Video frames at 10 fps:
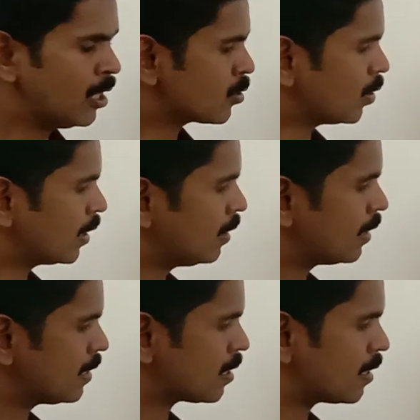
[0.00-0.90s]
So in
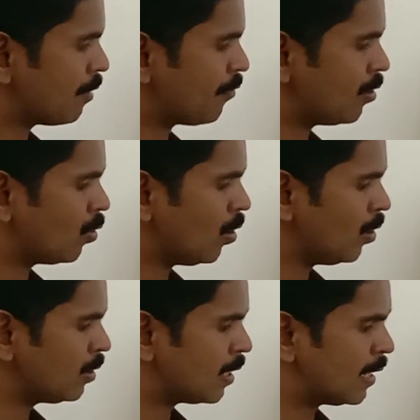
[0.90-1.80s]
this strand, if we
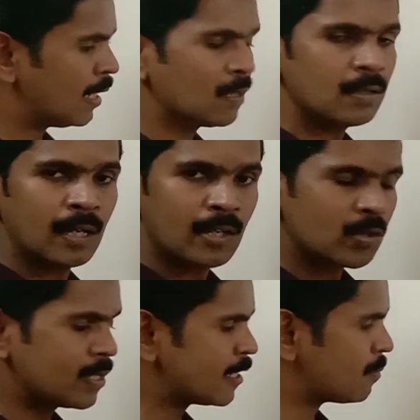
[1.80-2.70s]
know the
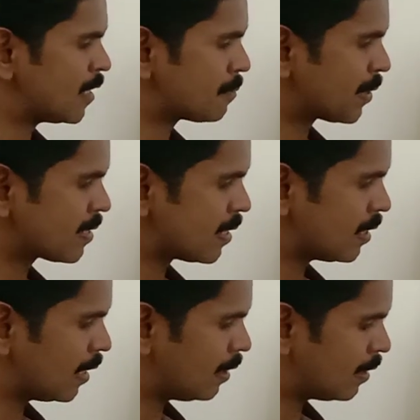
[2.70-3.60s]
nitrogenous base
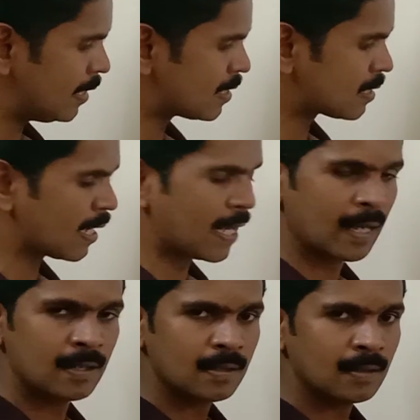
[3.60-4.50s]
present in this
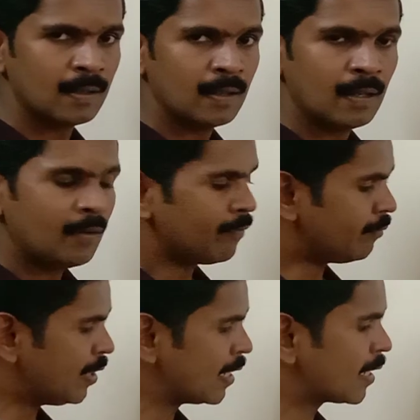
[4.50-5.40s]
strand,
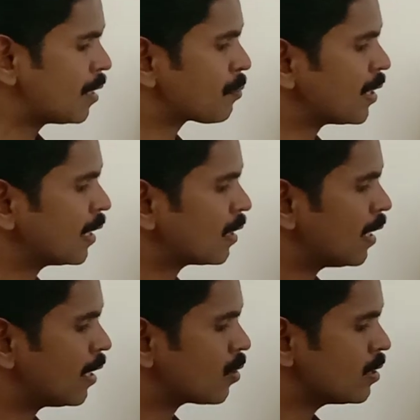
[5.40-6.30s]
we can predict the
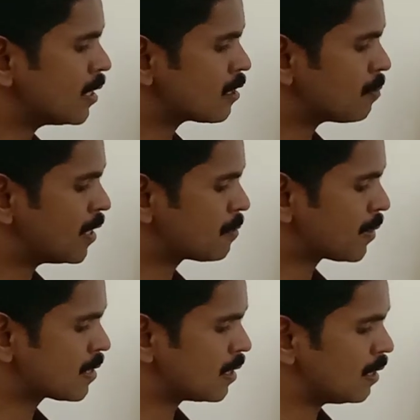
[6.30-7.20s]
nitrogenous base
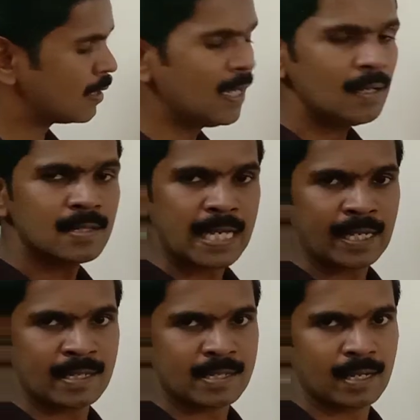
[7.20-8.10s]
present in the
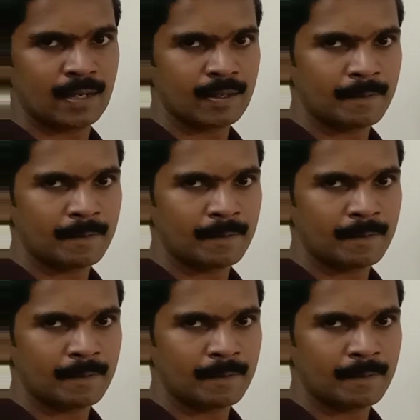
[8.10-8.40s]
second strand.